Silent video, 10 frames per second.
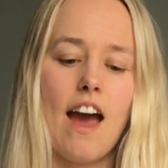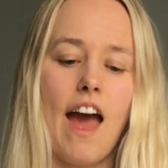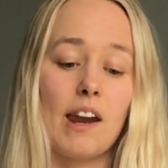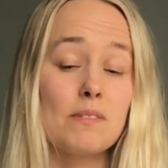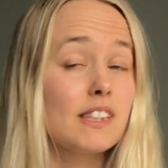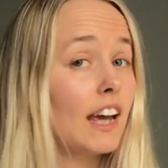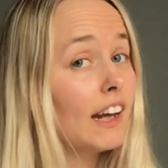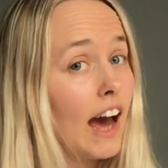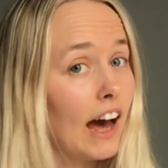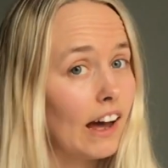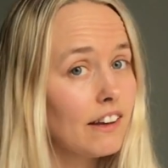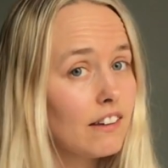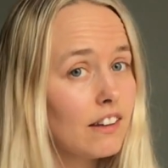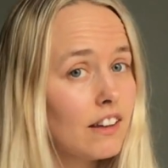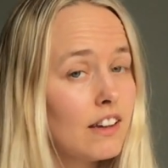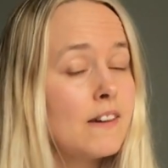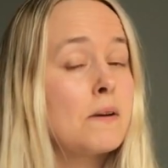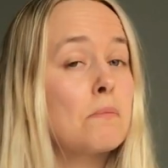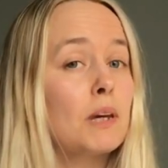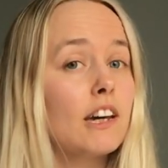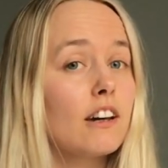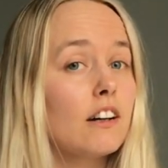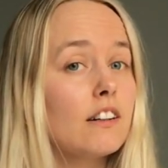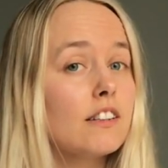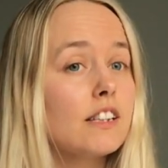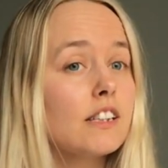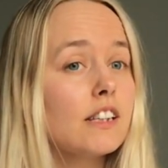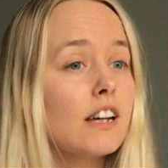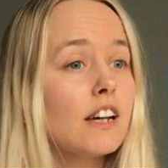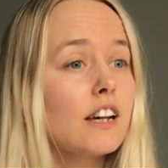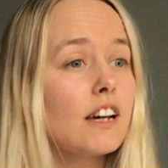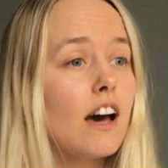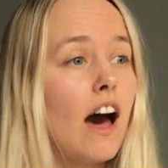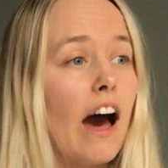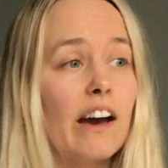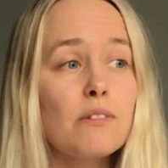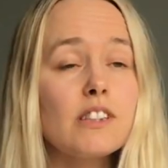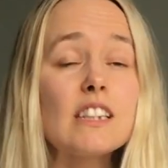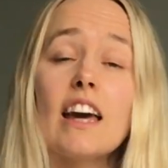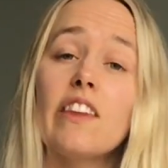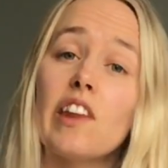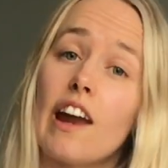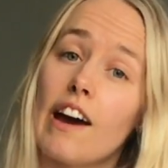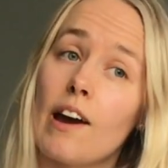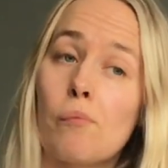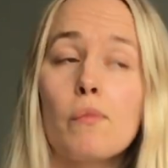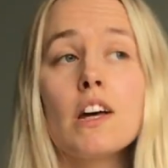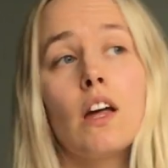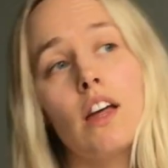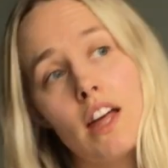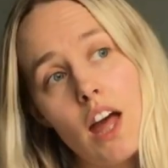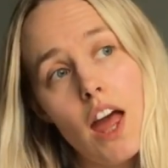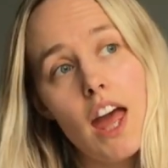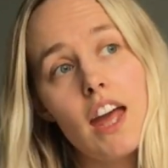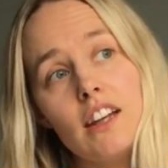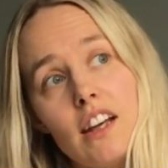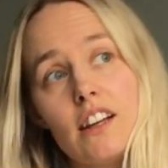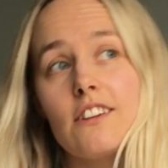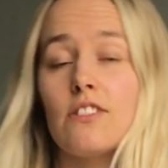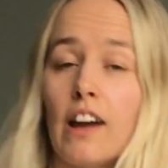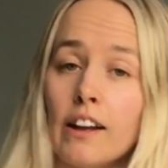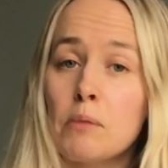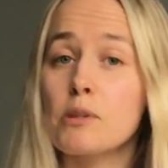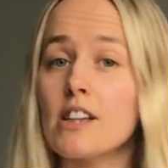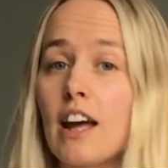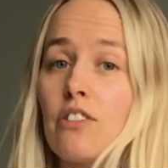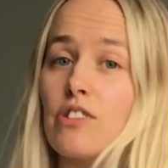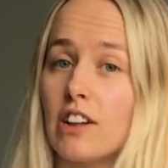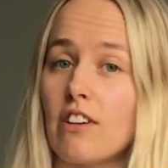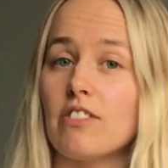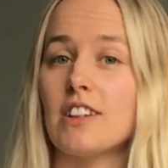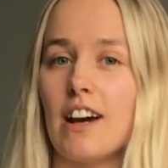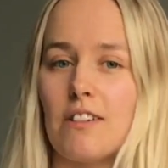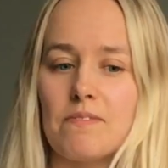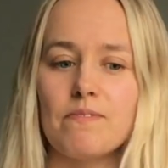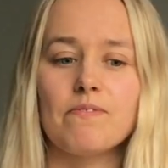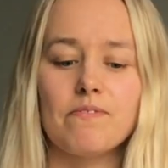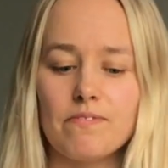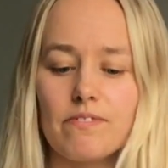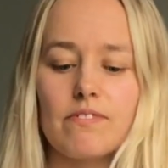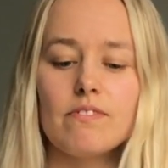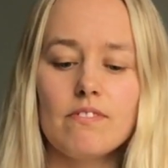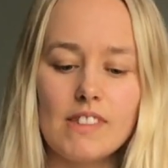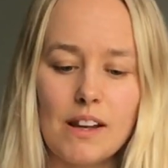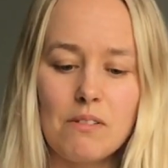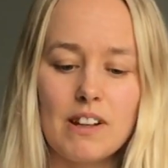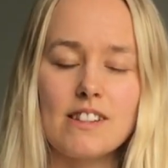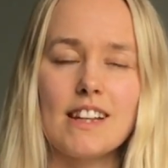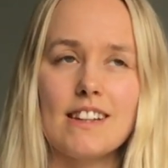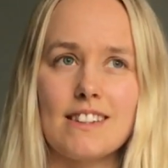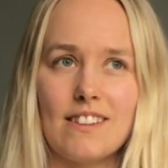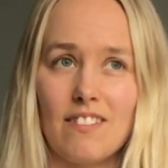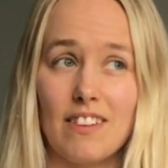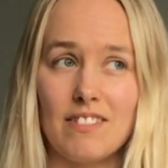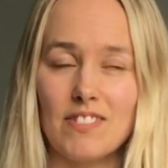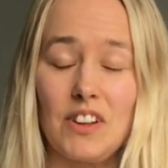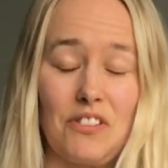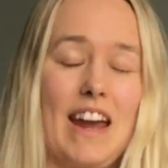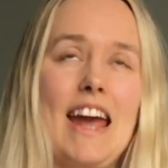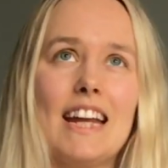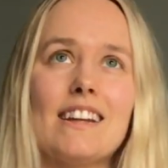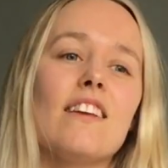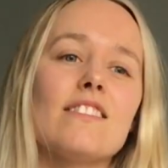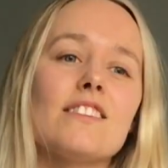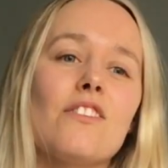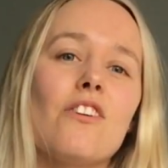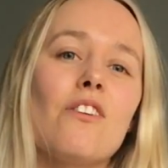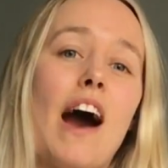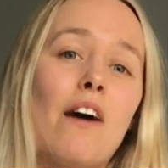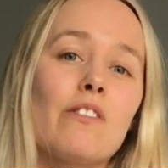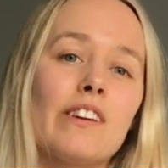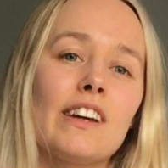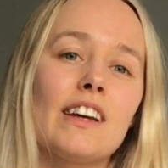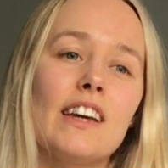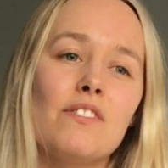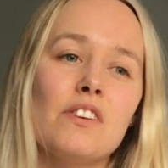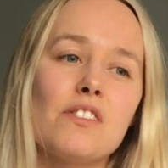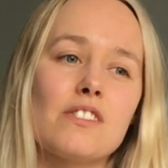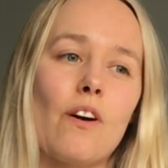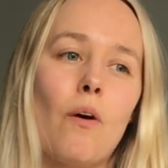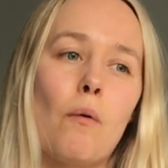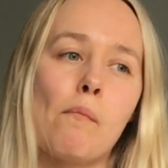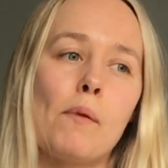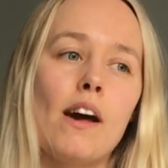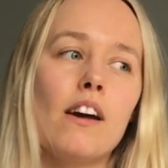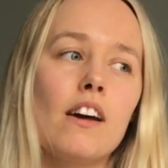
And I'm saying had because I would say that I am 80 to 90% recovered now, which is great. So I want to give you some